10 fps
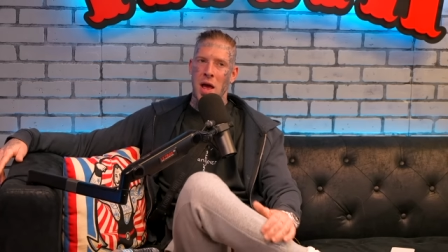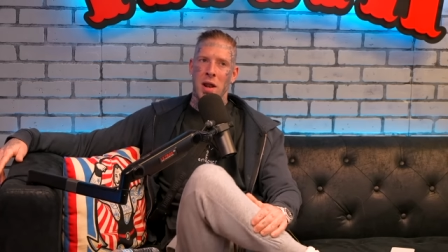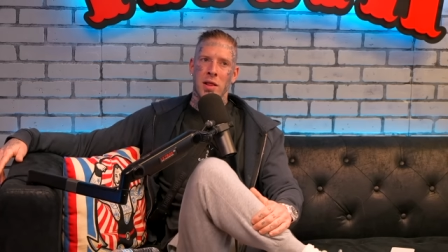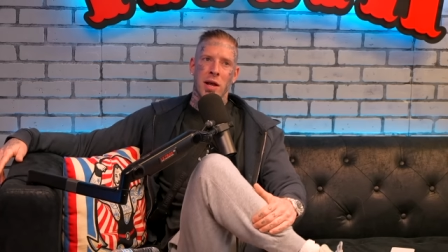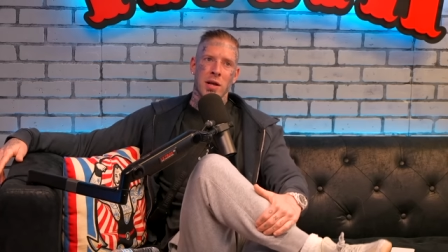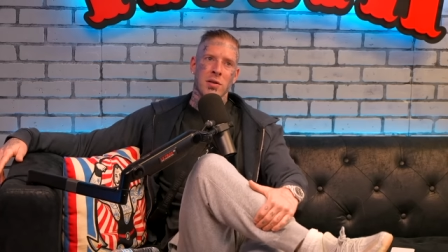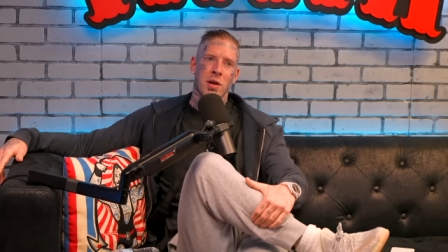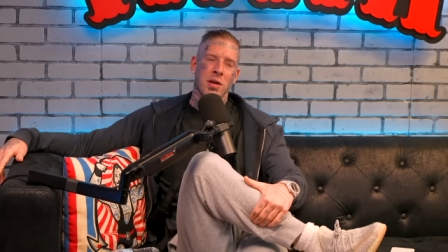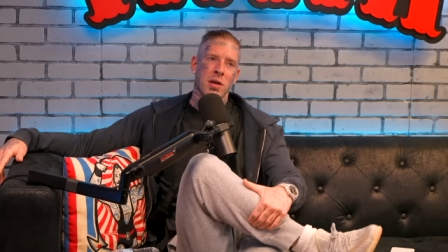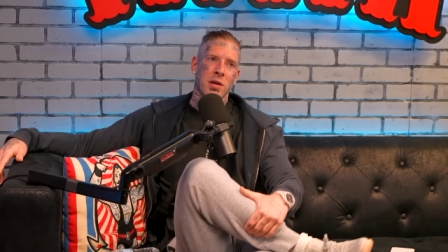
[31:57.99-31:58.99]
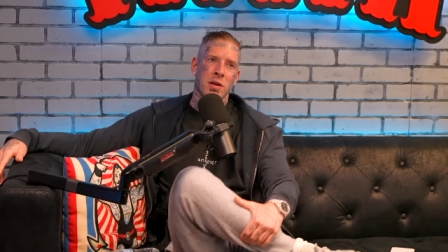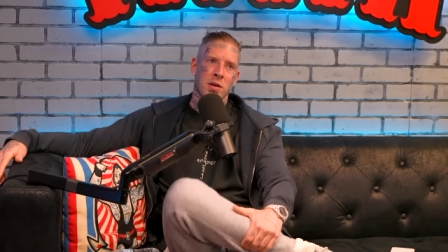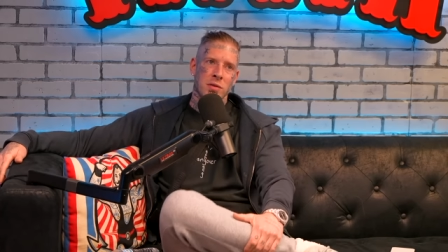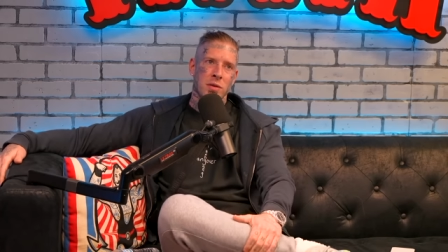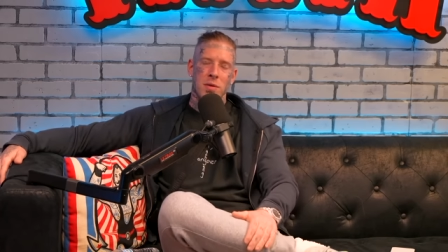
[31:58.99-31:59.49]
and, and, like it, it, it's,
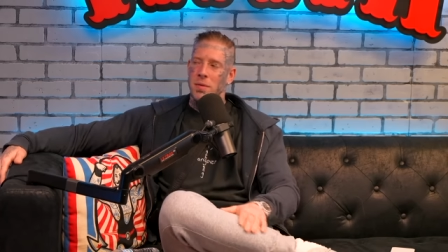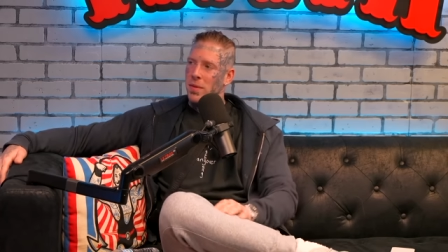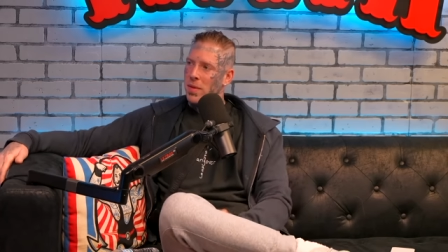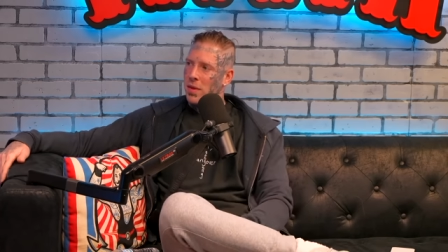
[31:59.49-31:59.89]
it's fun to stick